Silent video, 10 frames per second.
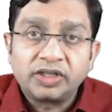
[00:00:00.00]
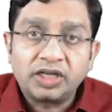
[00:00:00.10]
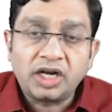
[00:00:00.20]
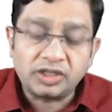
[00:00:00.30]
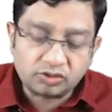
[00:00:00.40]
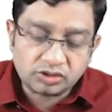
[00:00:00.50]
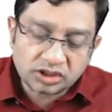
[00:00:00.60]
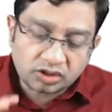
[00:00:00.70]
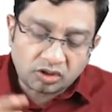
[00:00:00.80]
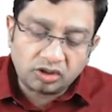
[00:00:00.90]
right so it is
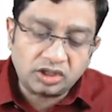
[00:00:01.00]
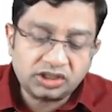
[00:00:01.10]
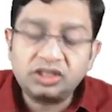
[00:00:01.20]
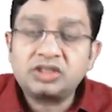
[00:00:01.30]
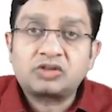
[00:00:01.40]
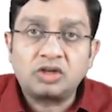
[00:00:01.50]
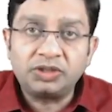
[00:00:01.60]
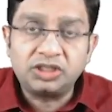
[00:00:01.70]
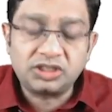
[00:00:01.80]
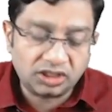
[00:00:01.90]
a cholinergic storm
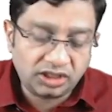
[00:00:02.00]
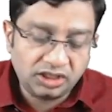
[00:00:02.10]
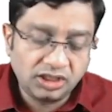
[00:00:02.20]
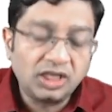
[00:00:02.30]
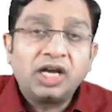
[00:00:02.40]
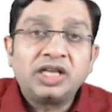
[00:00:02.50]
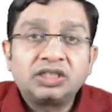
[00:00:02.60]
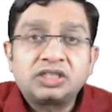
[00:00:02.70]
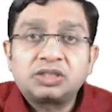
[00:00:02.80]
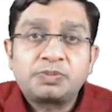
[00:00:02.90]
initially and
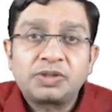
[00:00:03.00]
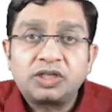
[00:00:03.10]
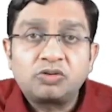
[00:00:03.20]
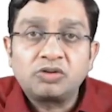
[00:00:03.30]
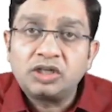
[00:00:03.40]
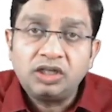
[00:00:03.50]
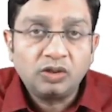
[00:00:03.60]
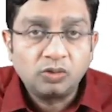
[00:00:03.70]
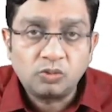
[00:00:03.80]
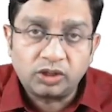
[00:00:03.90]
this is particularly
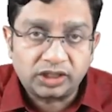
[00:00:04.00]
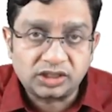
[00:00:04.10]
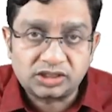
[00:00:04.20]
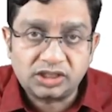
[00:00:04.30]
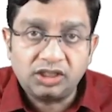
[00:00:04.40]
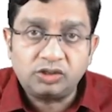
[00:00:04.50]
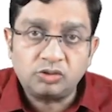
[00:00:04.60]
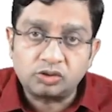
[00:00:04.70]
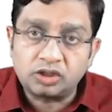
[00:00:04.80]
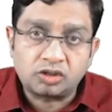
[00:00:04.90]
what is seen due
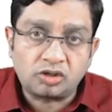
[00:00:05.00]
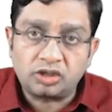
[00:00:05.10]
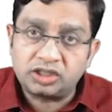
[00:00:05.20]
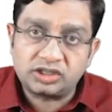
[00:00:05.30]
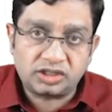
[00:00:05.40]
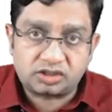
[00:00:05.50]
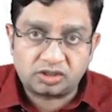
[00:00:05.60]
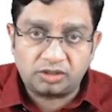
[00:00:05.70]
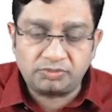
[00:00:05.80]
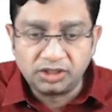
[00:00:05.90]
to the cholinergic
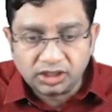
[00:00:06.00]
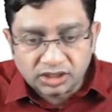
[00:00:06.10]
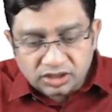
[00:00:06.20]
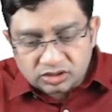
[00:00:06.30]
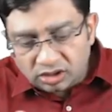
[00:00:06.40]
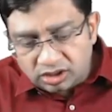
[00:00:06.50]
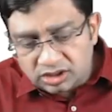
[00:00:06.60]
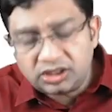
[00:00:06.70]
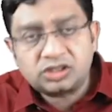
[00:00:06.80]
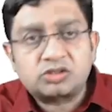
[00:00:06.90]
storm this
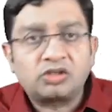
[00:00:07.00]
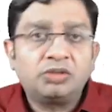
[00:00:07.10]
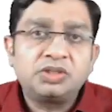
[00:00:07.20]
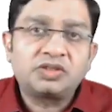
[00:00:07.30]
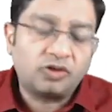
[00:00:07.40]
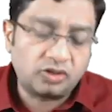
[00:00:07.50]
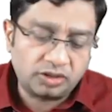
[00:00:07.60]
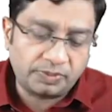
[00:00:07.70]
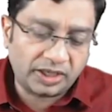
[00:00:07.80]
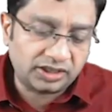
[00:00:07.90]
cholinergic storm is
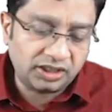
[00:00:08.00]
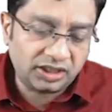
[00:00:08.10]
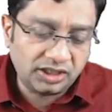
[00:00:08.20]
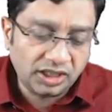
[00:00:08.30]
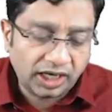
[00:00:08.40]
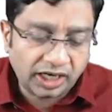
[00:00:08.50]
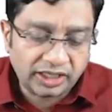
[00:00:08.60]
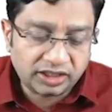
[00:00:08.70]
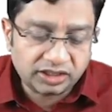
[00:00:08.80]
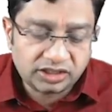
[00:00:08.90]
followed by the
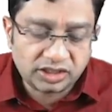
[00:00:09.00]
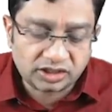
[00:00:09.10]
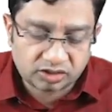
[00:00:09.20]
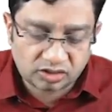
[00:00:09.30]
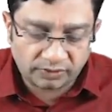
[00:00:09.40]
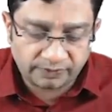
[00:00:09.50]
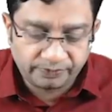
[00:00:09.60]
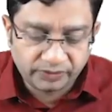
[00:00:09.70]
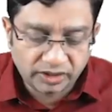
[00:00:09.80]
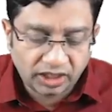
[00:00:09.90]
adrenergic storm
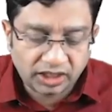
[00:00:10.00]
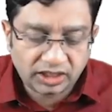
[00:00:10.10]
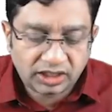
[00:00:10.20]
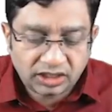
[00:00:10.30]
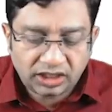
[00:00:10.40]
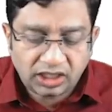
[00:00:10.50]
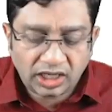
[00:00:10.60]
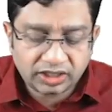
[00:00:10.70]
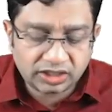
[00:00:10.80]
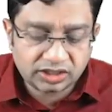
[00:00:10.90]
and in the
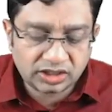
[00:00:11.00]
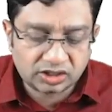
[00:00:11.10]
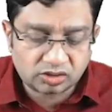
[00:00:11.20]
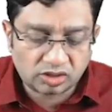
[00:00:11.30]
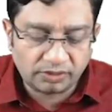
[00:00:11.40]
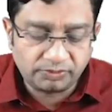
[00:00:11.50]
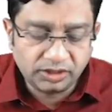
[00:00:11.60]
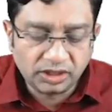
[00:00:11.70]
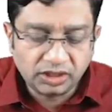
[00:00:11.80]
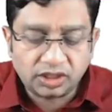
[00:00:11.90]
adrenergic storm
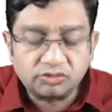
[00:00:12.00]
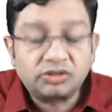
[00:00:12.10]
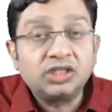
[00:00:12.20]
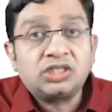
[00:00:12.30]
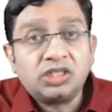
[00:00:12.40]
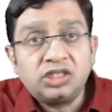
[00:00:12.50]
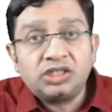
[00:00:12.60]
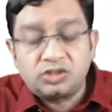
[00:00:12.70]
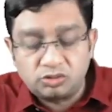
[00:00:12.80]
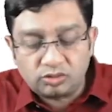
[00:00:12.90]
now this
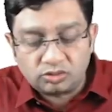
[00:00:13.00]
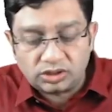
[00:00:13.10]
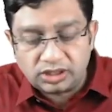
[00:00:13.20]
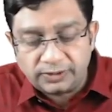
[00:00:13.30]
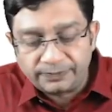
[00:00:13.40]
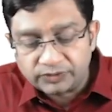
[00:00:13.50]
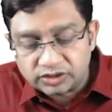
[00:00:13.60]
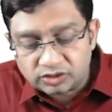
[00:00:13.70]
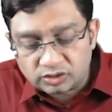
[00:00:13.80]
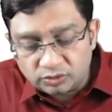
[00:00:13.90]
is due to the
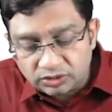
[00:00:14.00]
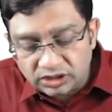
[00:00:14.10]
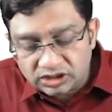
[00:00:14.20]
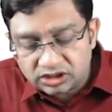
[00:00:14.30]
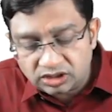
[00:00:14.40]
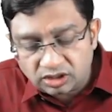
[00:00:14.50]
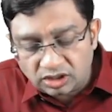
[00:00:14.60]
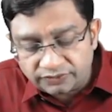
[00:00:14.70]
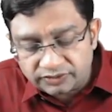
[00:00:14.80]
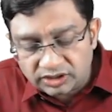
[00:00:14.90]
stimulation
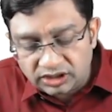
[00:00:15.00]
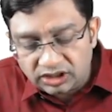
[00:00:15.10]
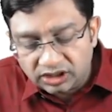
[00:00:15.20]
of the